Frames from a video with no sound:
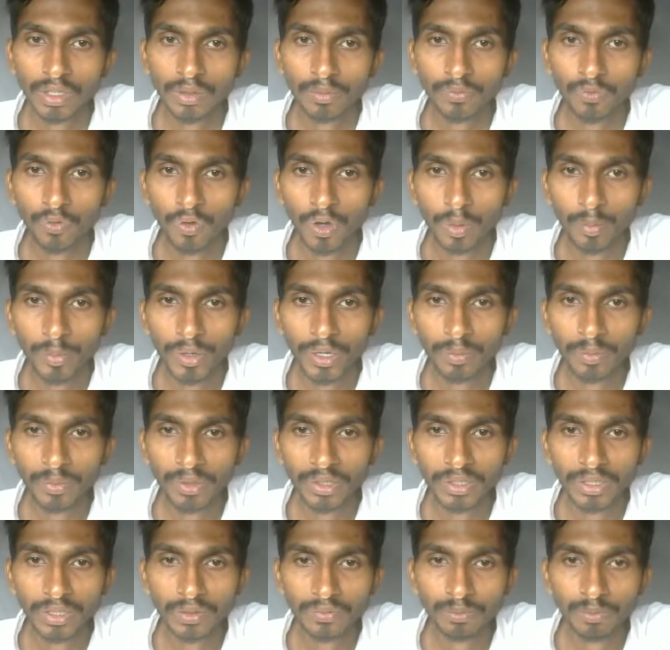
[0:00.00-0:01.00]
format
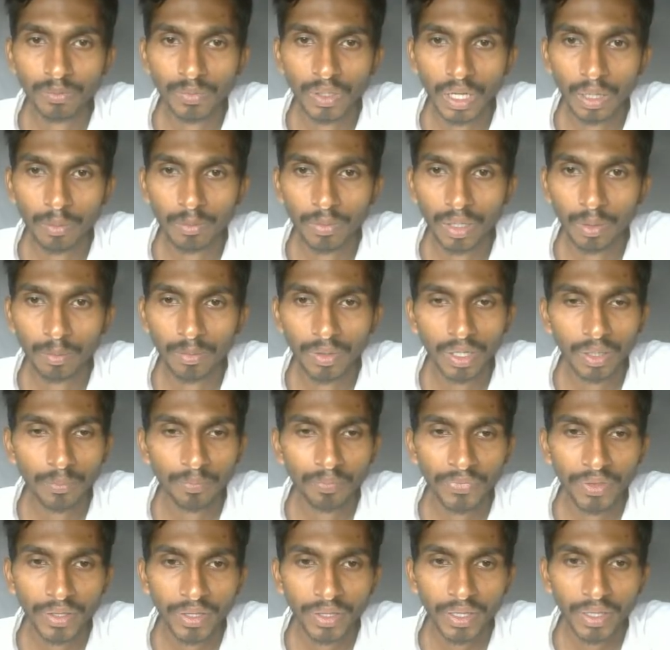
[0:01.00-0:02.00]
PDF blah blah blah,
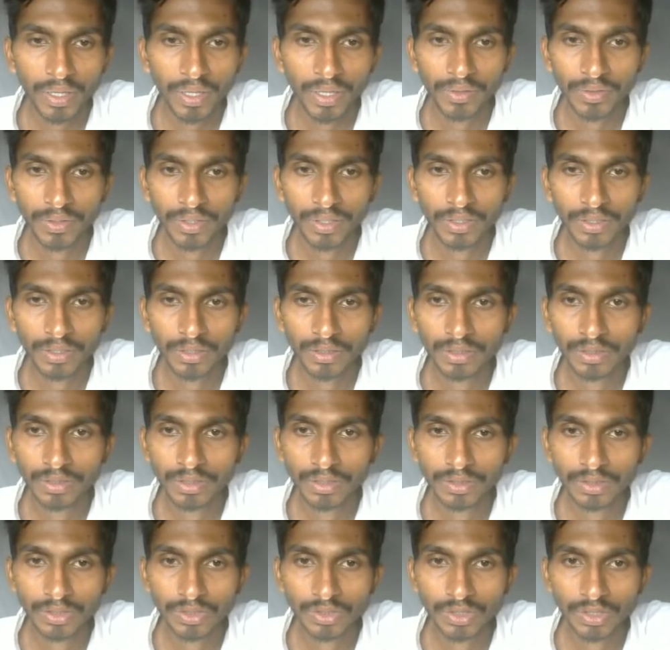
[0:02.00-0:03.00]
and then
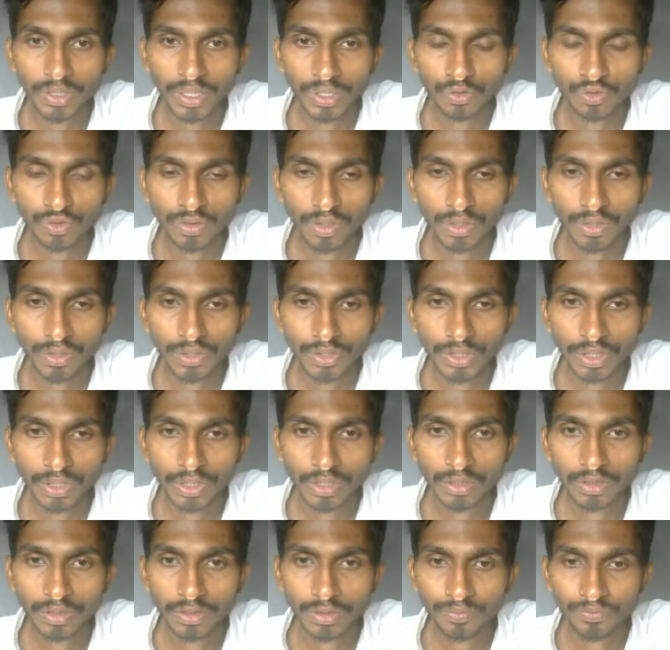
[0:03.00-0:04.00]
this is the actual
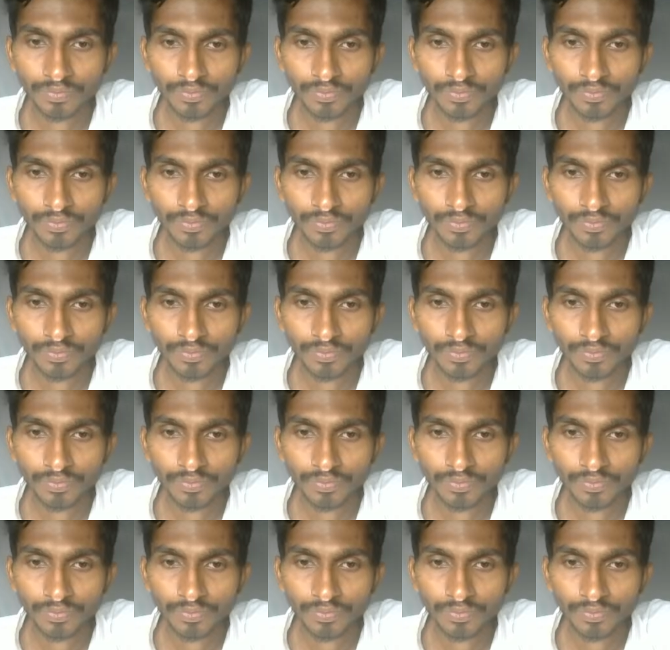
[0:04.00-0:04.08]
result.